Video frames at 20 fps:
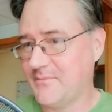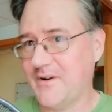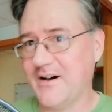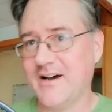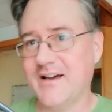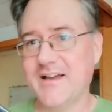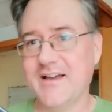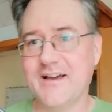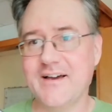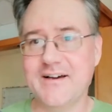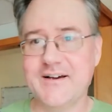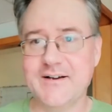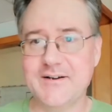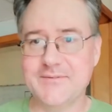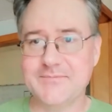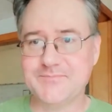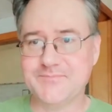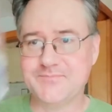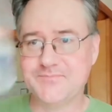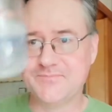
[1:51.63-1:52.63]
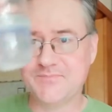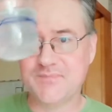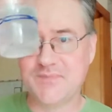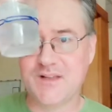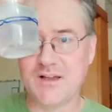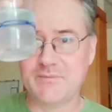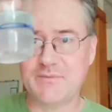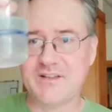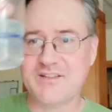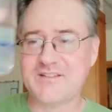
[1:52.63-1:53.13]
my
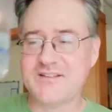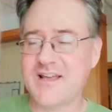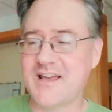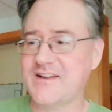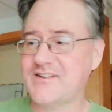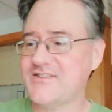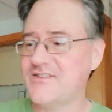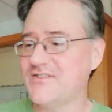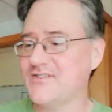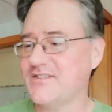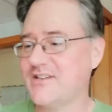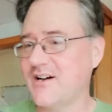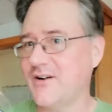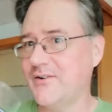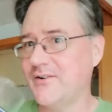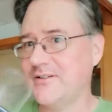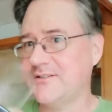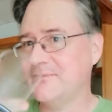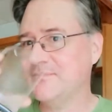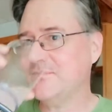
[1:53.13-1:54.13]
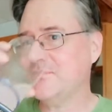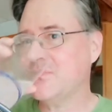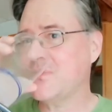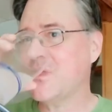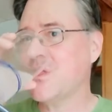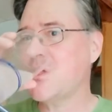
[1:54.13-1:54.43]
snake juice going.